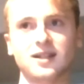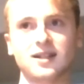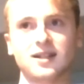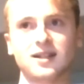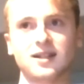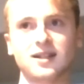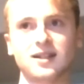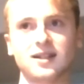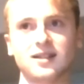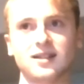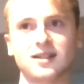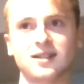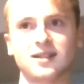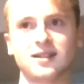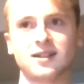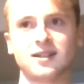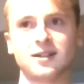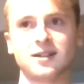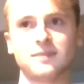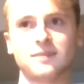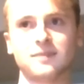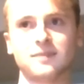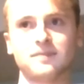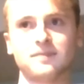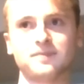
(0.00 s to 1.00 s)
and
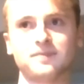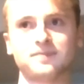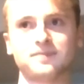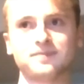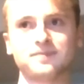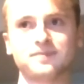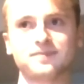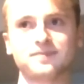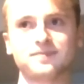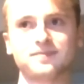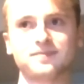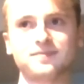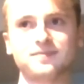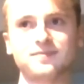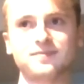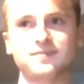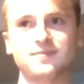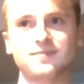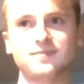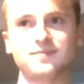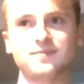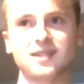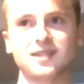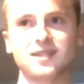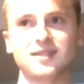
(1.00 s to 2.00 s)
um,
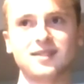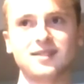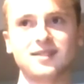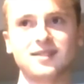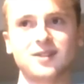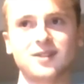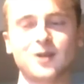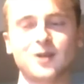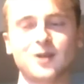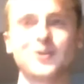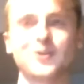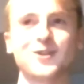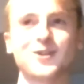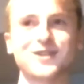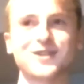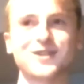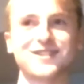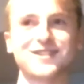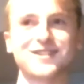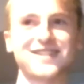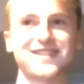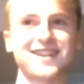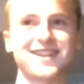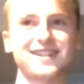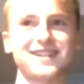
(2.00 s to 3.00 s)
also his
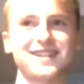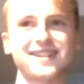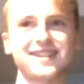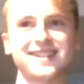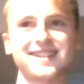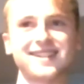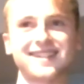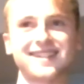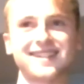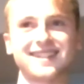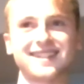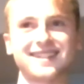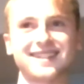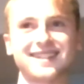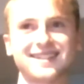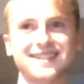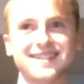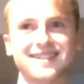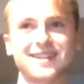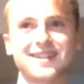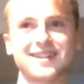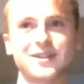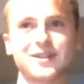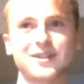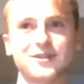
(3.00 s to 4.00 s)
daily his
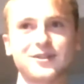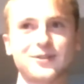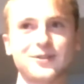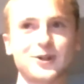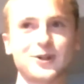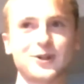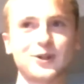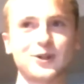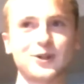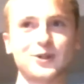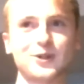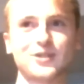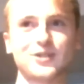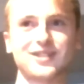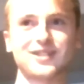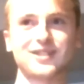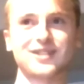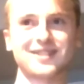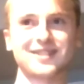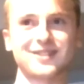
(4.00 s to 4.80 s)
daily photos. That's